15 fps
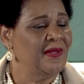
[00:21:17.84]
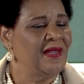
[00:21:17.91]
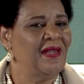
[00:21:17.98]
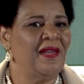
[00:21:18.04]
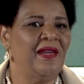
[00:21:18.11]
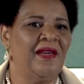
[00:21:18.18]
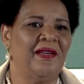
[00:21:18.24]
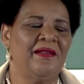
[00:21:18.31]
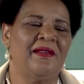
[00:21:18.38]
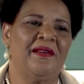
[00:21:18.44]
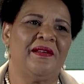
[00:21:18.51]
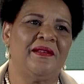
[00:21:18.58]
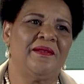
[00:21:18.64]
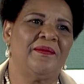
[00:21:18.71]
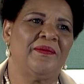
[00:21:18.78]
And
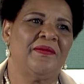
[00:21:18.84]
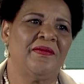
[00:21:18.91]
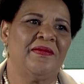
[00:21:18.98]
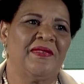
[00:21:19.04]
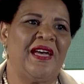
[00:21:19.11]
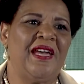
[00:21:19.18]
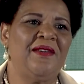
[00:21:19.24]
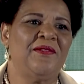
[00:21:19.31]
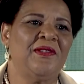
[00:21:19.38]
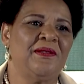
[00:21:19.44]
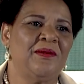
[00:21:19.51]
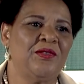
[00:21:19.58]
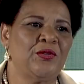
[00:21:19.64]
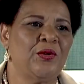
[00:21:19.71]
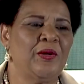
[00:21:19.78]
I even
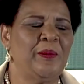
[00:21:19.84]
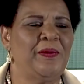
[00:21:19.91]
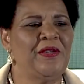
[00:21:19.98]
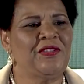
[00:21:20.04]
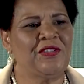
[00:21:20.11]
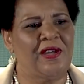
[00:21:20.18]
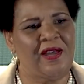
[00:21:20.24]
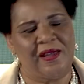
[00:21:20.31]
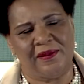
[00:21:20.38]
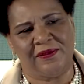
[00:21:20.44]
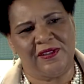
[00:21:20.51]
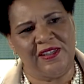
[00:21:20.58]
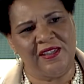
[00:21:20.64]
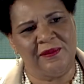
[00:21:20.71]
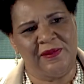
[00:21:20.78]
tore a picture out of
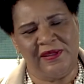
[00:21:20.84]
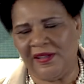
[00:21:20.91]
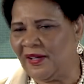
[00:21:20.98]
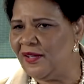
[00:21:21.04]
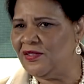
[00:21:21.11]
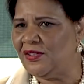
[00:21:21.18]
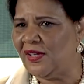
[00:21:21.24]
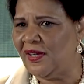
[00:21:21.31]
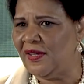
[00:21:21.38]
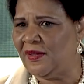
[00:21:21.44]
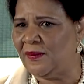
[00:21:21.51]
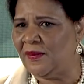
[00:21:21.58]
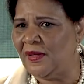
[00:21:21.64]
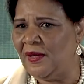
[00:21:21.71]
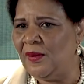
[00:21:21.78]
Kim and Kanye and
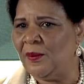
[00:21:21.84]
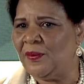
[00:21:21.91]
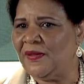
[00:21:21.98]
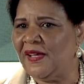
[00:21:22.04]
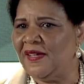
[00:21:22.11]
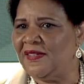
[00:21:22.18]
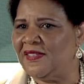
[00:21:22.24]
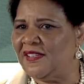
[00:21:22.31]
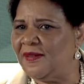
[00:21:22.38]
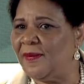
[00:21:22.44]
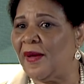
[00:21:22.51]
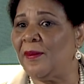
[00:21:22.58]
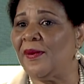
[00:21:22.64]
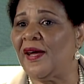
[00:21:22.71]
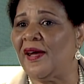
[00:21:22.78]
placed it in my
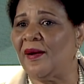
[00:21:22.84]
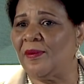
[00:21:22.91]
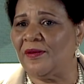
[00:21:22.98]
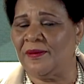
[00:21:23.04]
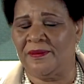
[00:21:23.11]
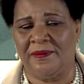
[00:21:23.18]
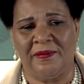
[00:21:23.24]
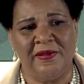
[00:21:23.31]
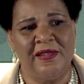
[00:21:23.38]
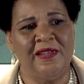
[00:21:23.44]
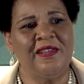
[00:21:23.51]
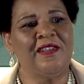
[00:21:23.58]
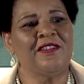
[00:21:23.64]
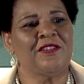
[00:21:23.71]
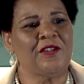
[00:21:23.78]
Bible
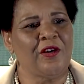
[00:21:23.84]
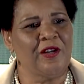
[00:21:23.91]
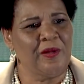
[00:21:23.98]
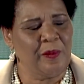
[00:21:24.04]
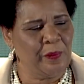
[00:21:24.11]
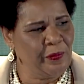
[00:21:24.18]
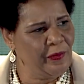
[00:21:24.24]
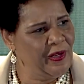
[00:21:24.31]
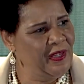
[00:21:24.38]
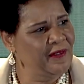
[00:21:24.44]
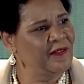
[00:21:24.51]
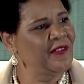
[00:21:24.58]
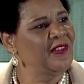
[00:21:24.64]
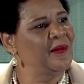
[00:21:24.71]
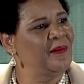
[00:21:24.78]
and started praying
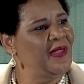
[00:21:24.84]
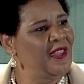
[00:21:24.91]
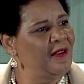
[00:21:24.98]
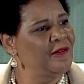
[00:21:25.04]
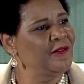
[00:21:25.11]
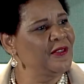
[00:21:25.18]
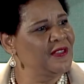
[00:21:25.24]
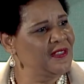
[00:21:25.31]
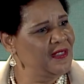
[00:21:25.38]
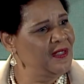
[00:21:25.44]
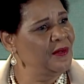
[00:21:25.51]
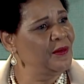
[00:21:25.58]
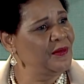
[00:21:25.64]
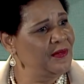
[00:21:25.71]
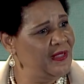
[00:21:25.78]
for them every
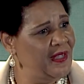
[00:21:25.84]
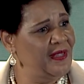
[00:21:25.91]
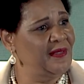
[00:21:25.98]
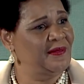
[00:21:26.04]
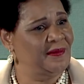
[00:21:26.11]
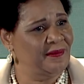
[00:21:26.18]
single day.